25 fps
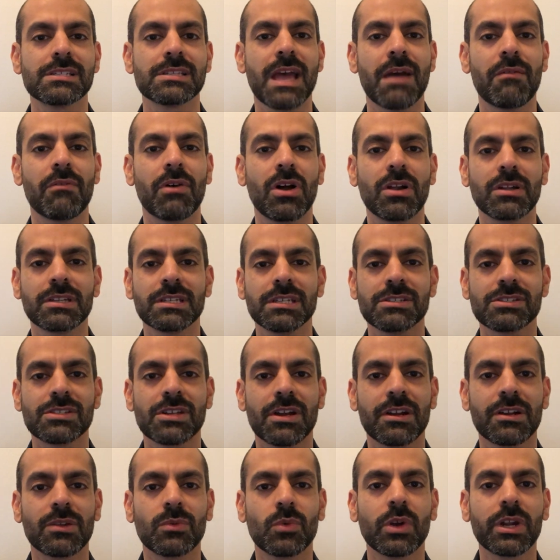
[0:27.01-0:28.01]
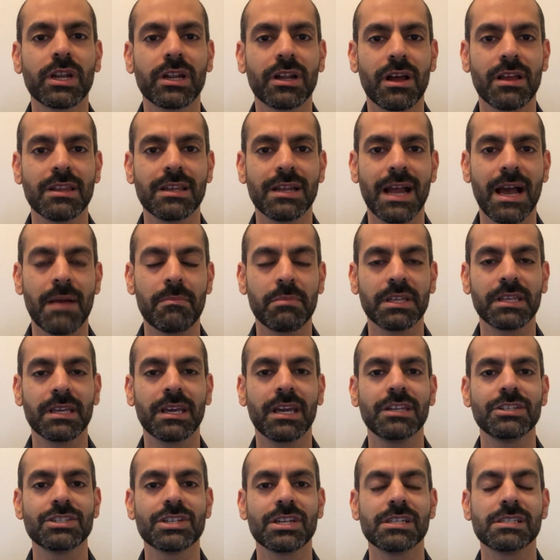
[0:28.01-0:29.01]
They have already started working on their
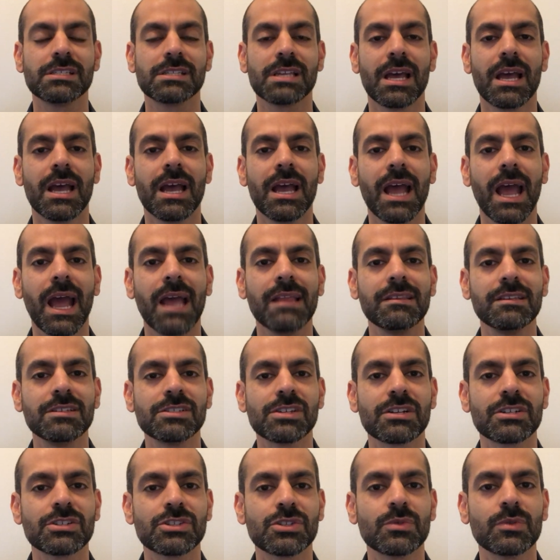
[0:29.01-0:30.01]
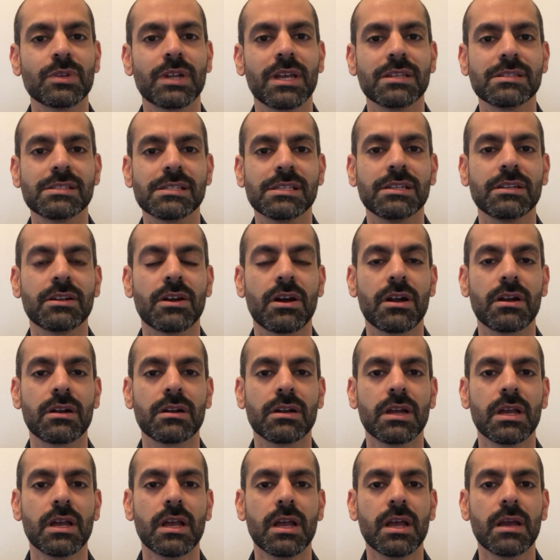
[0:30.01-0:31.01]
applications, and these are students in our
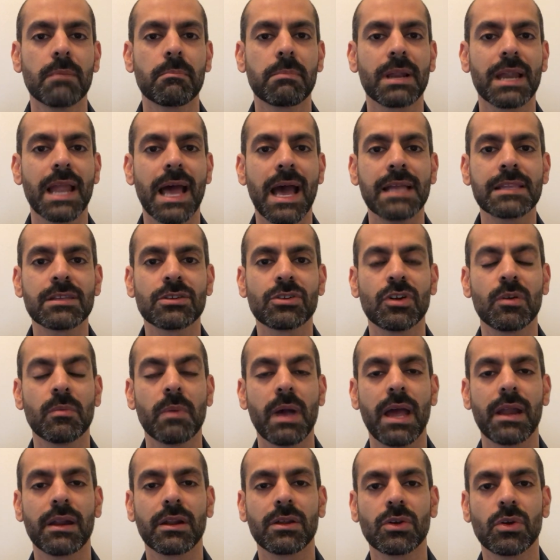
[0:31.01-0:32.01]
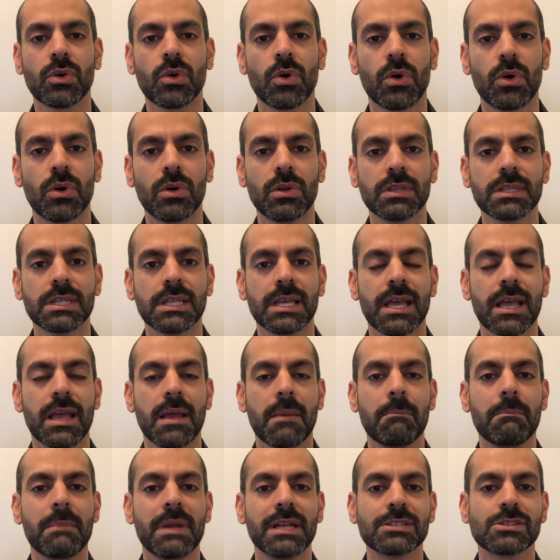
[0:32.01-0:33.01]
platinum and gold
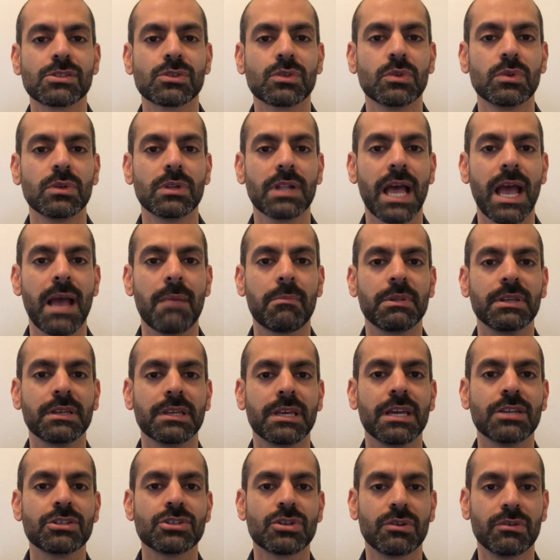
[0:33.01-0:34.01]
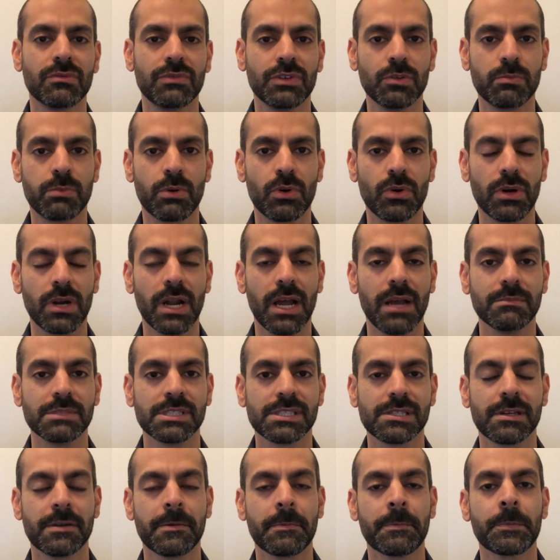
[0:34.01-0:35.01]
med school application review
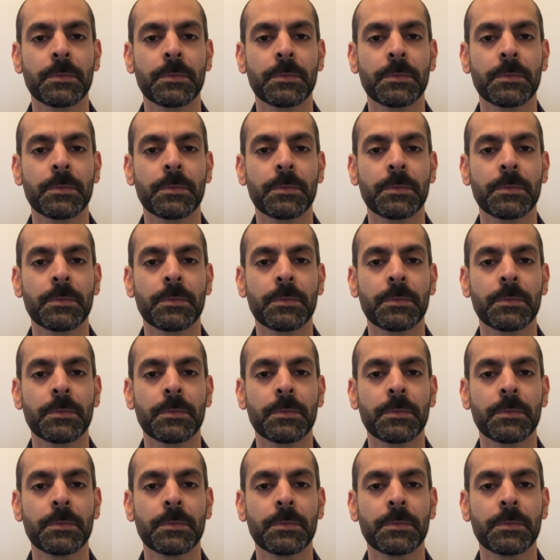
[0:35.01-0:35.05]
programs.